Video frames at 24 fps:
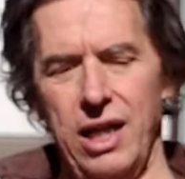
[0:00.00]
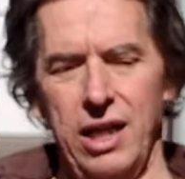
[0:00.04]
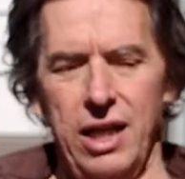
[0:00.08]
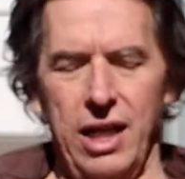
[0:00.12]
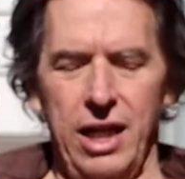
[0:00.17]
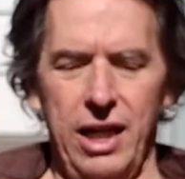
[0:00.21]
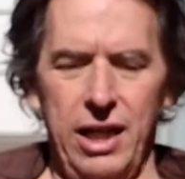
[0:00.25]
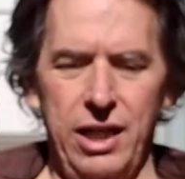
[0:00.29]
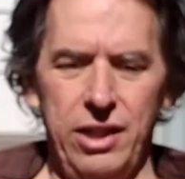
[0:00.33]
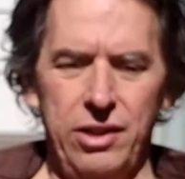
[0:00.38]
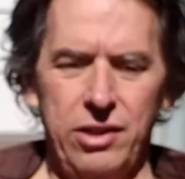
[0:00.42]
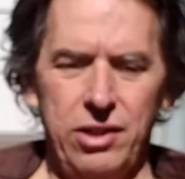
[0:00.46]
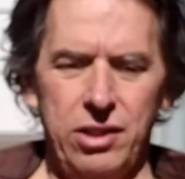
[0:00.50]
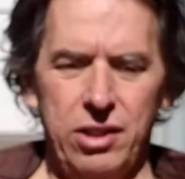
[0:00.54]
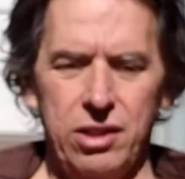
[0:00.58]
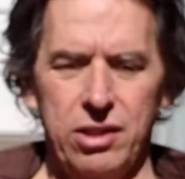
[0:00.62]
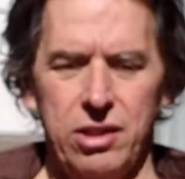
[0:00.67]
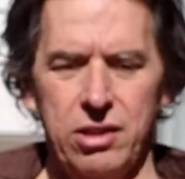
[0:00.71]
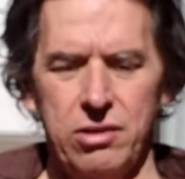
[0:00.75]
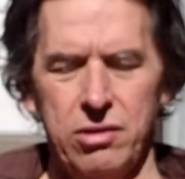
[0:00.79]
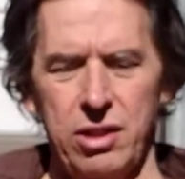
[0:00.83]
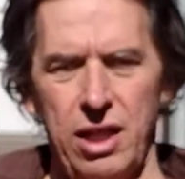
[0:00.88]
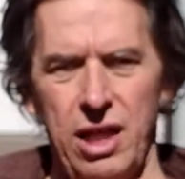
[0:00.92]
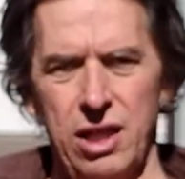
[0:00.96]
and age,
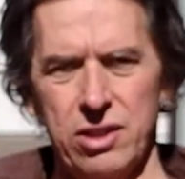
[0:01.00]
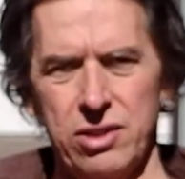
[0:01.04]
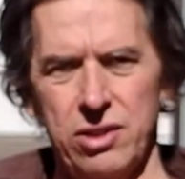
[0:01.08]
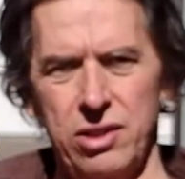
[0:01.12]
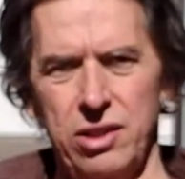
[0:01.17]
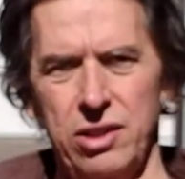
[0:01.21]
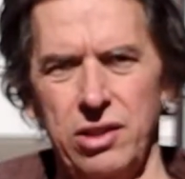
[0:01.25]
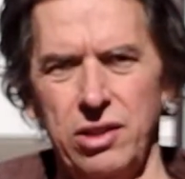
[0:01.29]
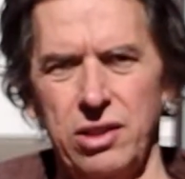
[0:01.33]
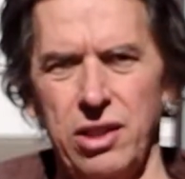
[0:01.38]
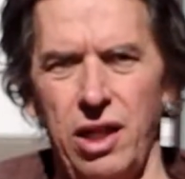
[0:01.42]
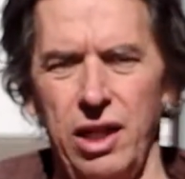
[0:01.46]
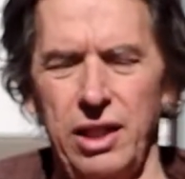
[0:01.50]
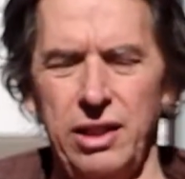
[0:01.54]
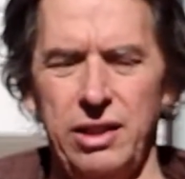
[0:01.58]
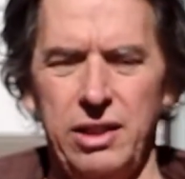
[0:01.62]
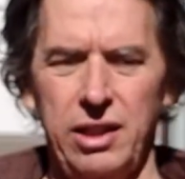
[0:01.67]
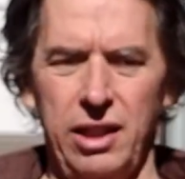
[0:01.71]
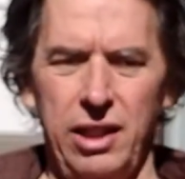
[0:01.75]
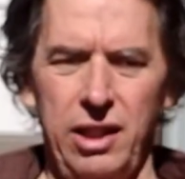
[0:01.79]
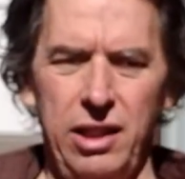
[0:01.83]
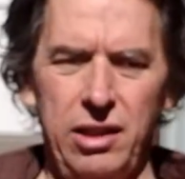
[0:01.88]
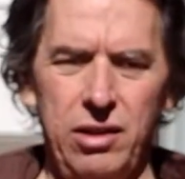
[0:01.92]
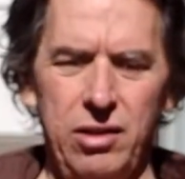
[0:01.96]

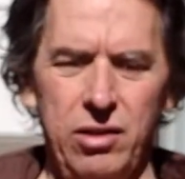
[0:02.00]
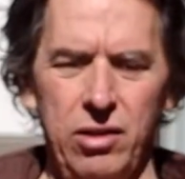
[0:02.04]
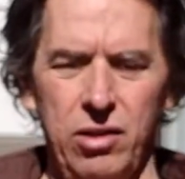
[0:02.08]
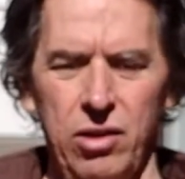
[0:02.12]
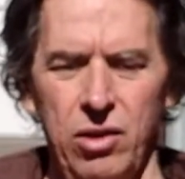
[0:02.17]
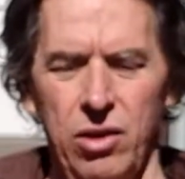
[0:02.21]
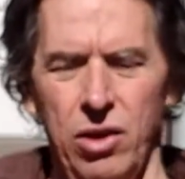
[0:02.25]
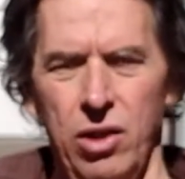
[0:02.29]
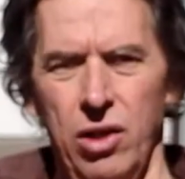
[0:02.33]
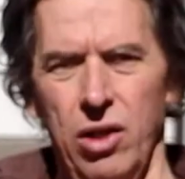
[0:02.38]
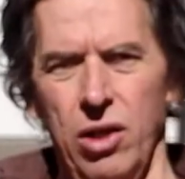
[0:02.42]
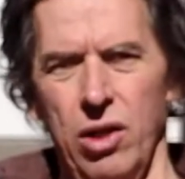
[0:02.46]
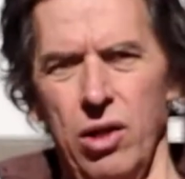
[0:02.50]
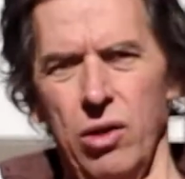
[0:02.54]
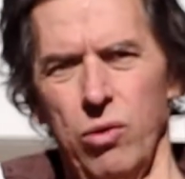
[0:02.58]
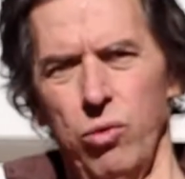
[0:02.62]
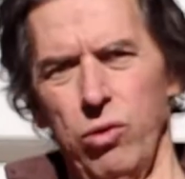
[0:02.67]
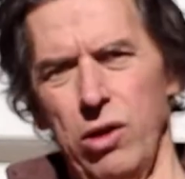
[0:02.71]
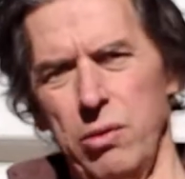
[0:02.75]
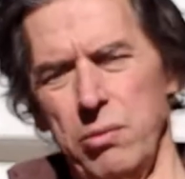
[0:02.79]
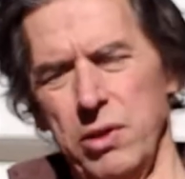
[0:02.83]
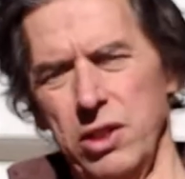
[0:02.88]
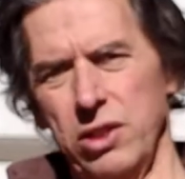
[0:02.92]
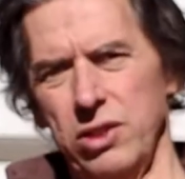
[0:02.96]
2019,
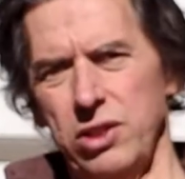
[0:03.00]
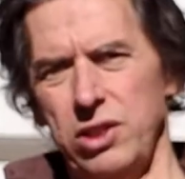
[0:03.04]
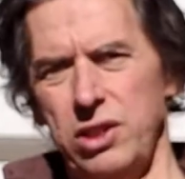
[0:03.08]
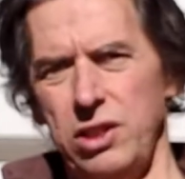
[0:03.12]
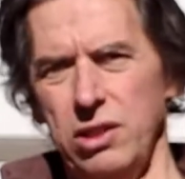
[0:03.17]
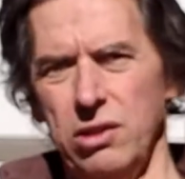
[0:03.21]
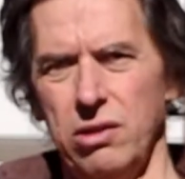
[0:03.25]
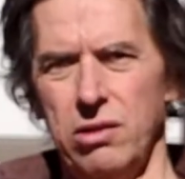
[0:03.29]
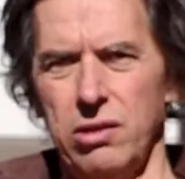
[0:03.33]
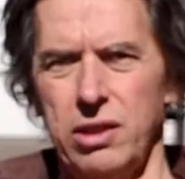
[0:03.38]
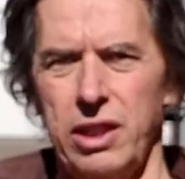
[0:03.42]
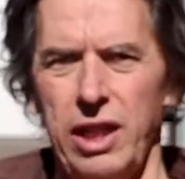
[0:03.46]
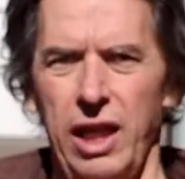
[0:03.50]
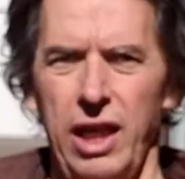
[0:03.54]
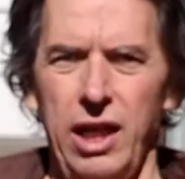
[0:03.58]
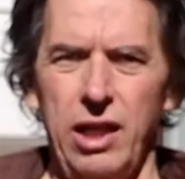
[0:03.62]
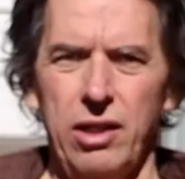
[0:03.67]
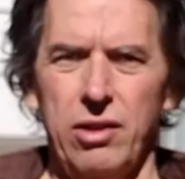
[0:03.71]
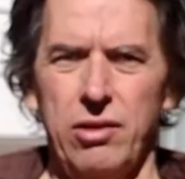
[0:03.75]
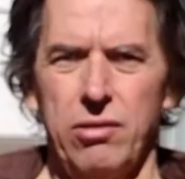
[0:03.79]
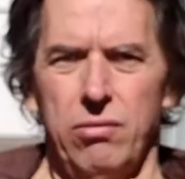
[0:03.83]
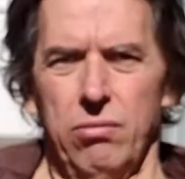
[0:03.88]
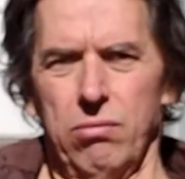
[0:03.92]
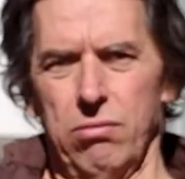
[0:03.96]
women still
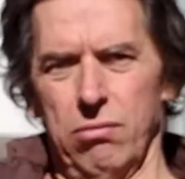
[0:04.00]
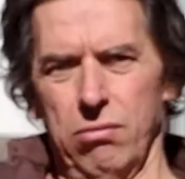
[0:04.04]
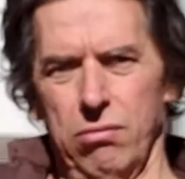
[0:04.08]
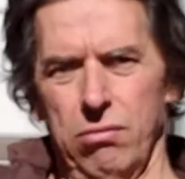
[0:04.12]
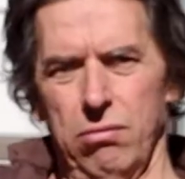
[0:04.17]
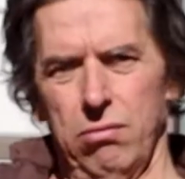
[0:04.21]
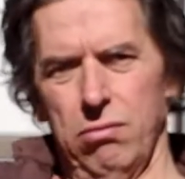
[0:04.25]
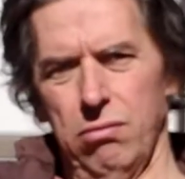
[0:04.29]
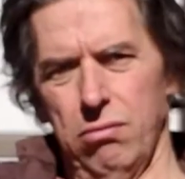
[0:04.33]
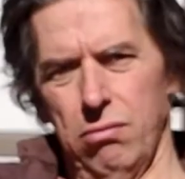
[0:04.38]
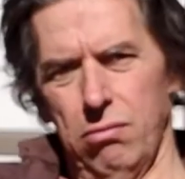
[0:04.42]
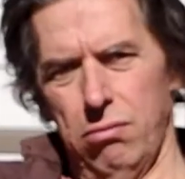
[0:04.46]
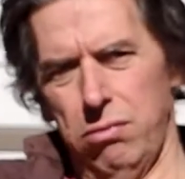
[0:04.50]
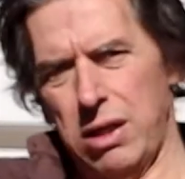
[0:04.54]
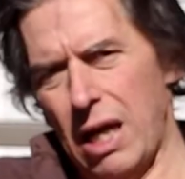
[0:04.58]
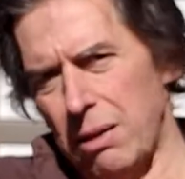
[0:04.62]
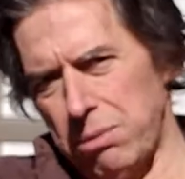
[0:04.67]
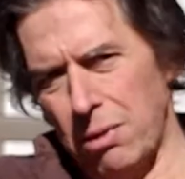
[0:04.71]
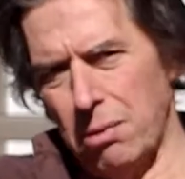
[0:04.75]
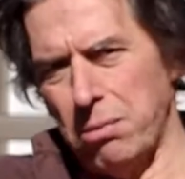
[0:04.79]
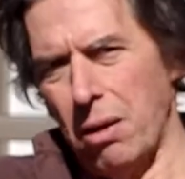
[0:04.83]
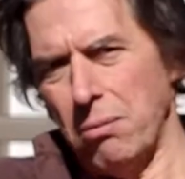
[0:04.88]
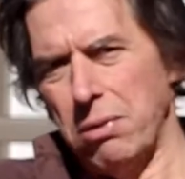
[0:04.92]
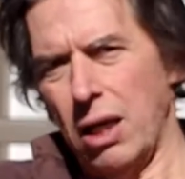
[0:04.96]
can't, blah,
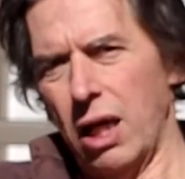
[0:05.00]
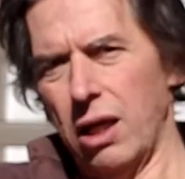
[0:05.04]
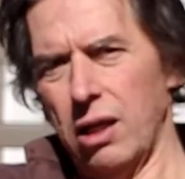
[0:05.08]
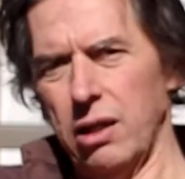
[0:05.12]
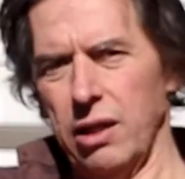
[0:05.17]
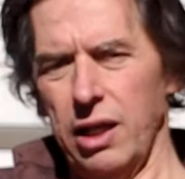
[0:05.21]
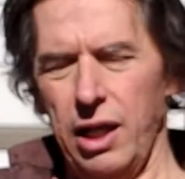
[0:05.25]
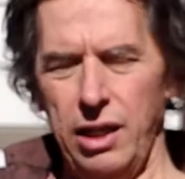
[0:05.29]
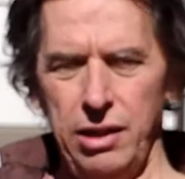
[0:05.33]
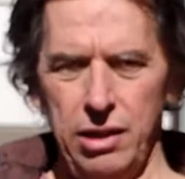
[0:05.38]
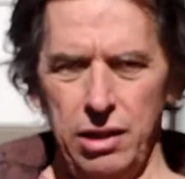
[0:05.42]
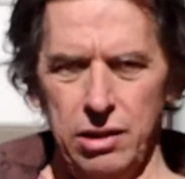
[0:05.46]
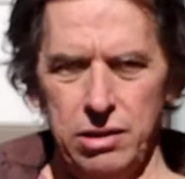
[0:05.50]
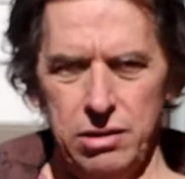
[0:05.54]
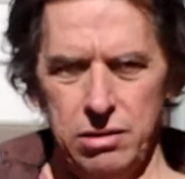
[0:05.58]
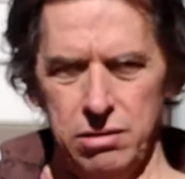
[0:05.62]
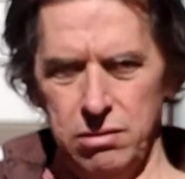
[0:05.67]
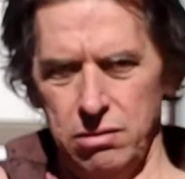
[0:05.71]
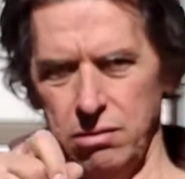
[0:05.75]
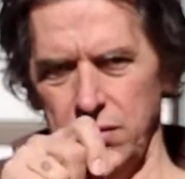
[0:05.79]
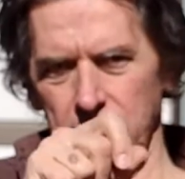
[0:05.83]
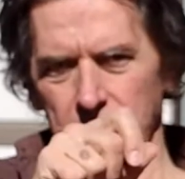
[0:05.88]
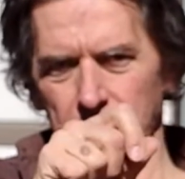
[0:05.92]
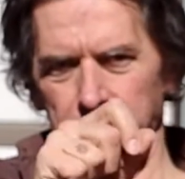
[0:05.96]
blah, blah, blah. And
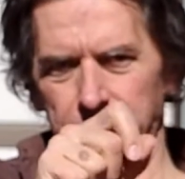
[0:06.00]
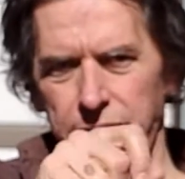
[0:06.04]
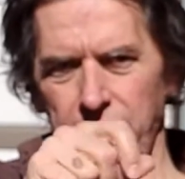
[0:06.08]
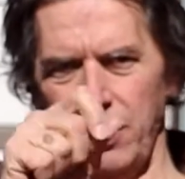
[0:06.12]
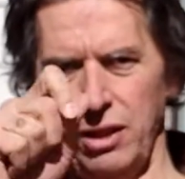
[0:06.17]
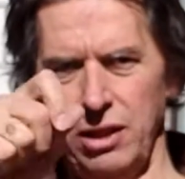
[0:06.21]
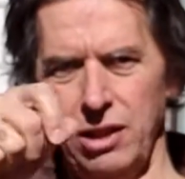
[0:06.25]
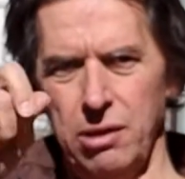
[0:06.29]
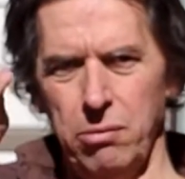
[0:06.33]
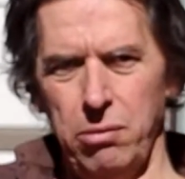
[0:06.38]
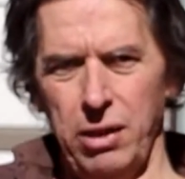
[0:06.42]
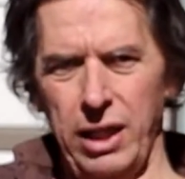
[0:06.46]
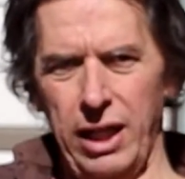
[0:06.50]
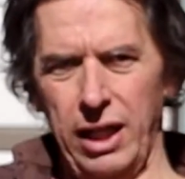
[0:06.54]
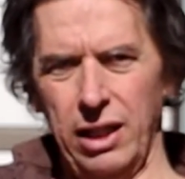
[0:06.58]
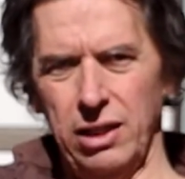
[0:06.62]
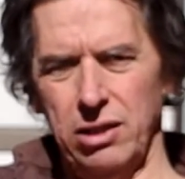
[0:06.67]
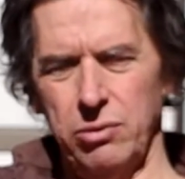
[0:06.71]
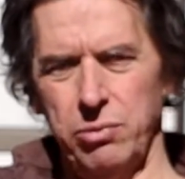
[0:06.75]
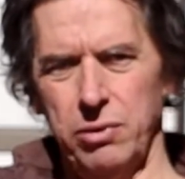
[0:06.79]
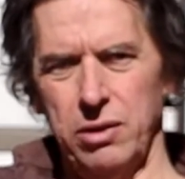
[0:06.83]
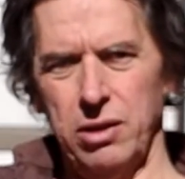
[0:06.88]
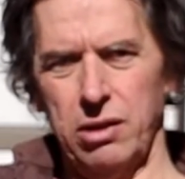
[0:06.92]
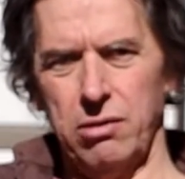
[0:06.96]
you fill in the
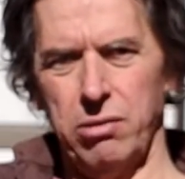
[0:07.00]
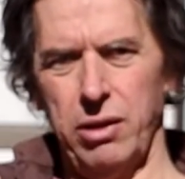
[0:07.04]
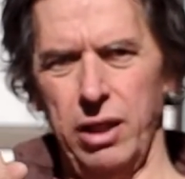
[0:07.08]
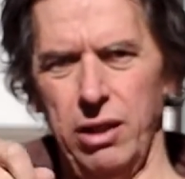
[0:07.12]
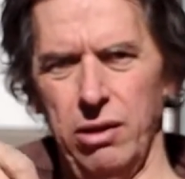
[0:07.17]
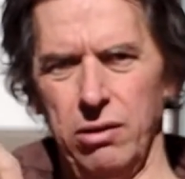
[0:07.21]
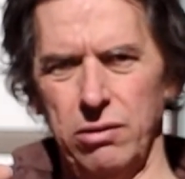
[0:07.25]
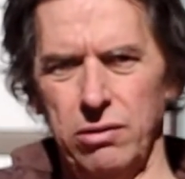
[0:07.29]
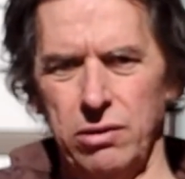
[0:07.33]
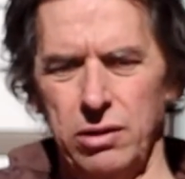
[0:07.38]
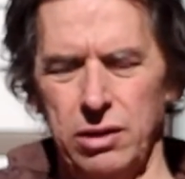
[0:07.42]
blanks with the crayon.